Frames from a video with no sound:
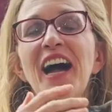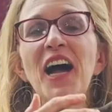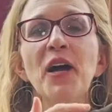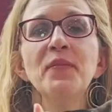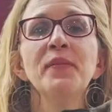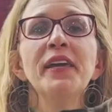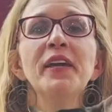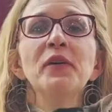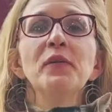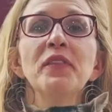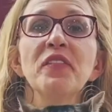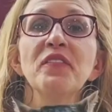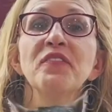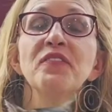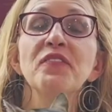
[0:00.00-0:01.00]
I'm here with
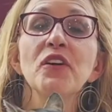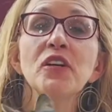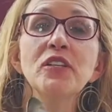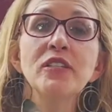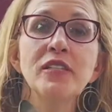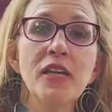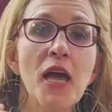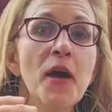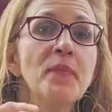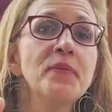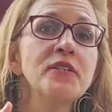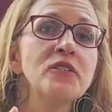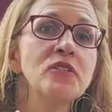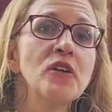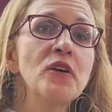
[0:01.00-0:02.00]
the first
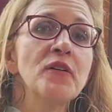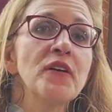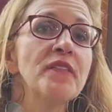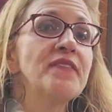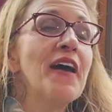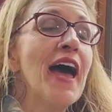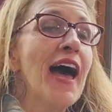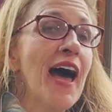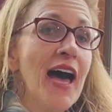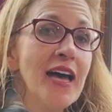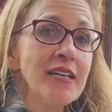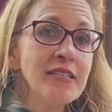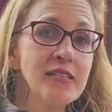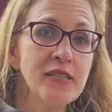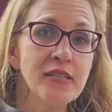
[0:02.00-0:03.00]
episode of
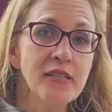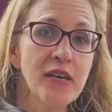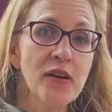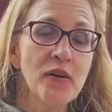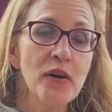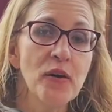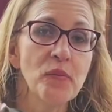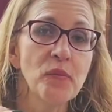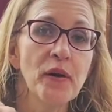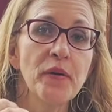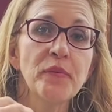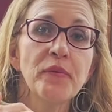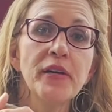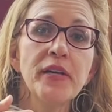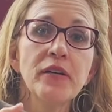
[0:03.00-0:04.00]
Ask Sarah, where
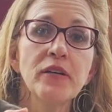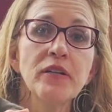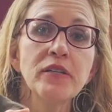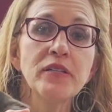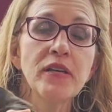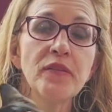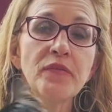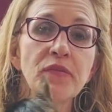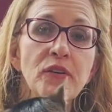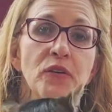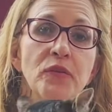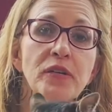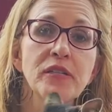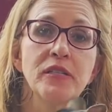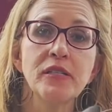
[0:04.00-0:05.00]
readers and
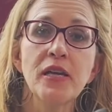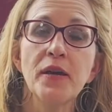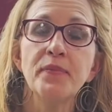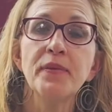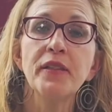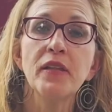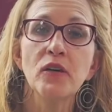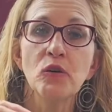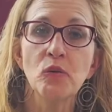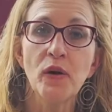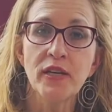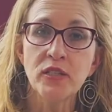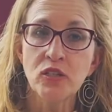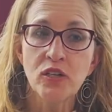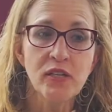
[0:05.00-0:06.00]
viewers send me their
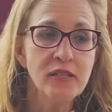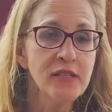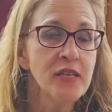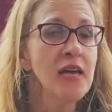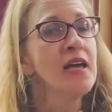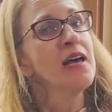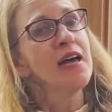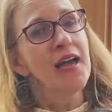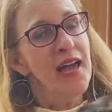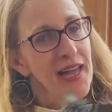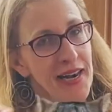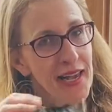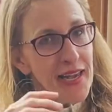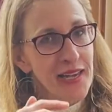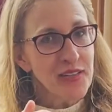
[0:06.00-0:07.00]
questions
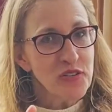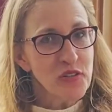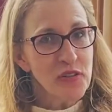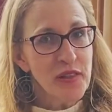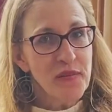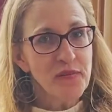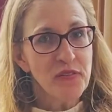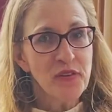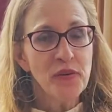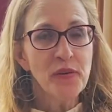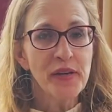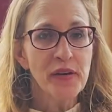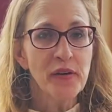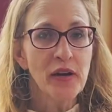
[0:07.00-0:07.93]
and I answer them for you here